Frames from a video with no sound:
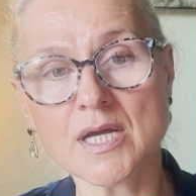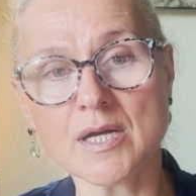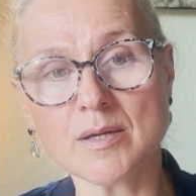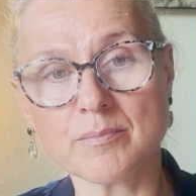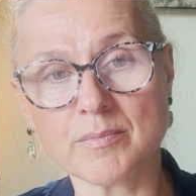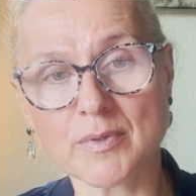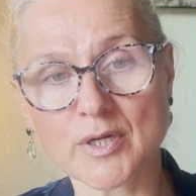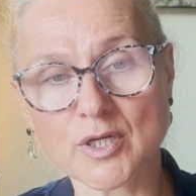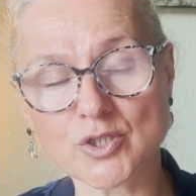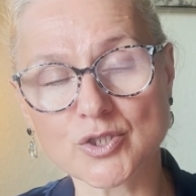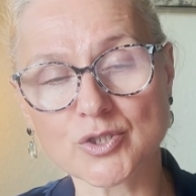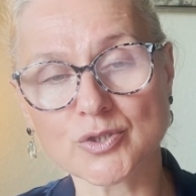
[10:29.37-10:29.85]

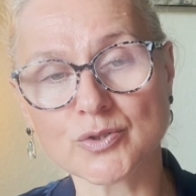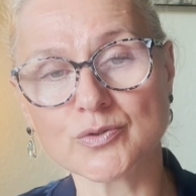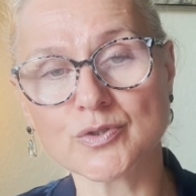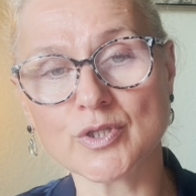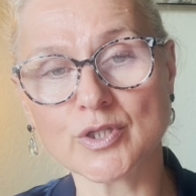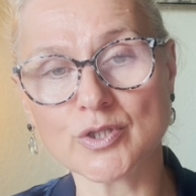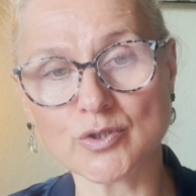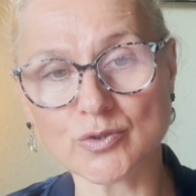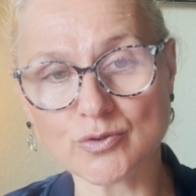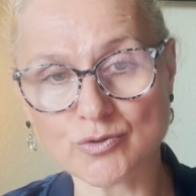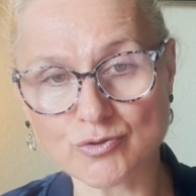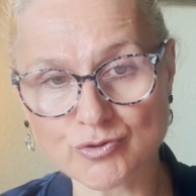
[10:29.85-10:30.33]
Make sure
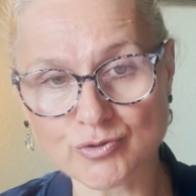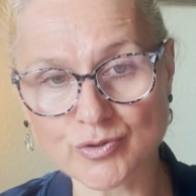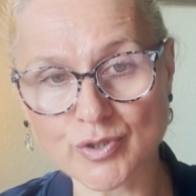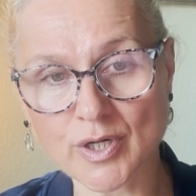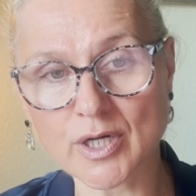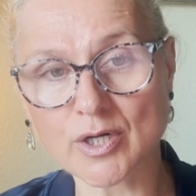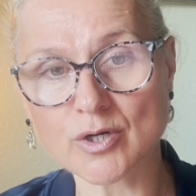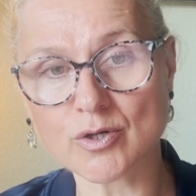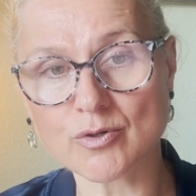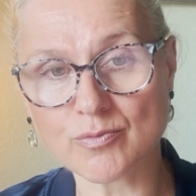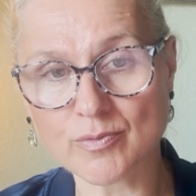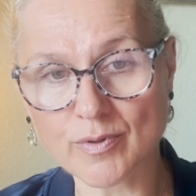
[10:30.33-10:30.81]
that you
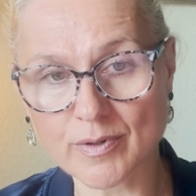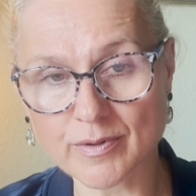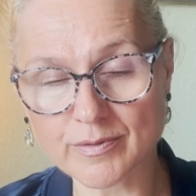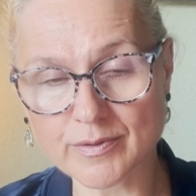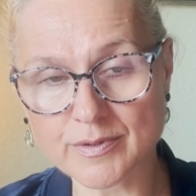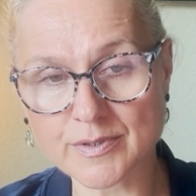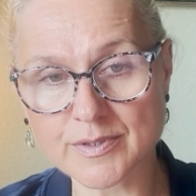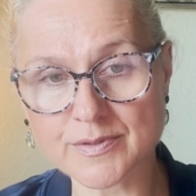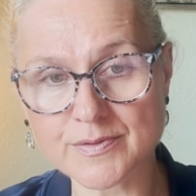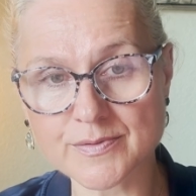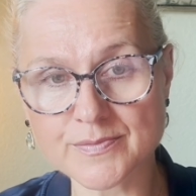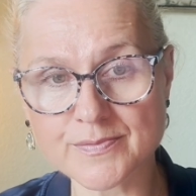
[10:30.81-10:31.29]
track
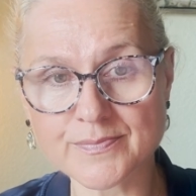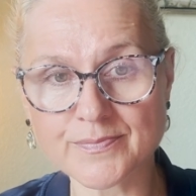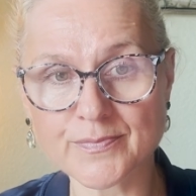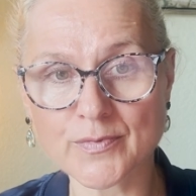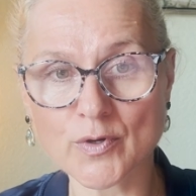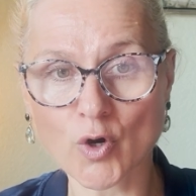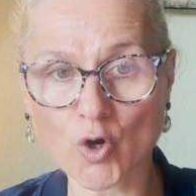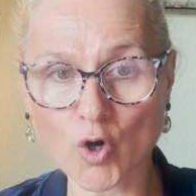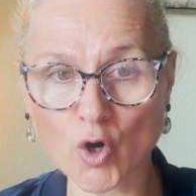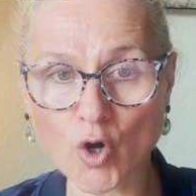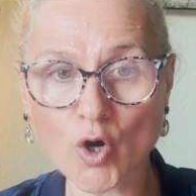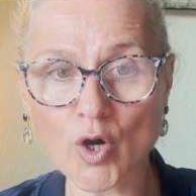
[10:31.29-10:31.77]

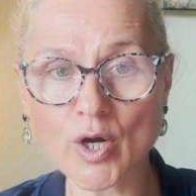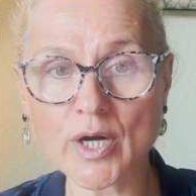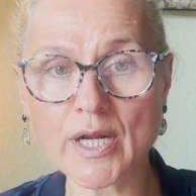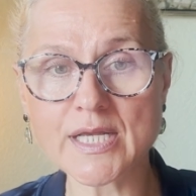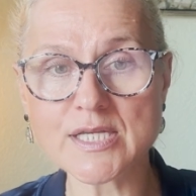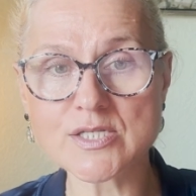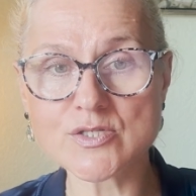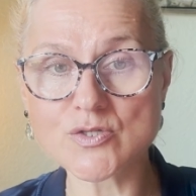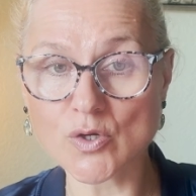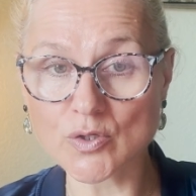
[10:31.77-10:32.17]
earnings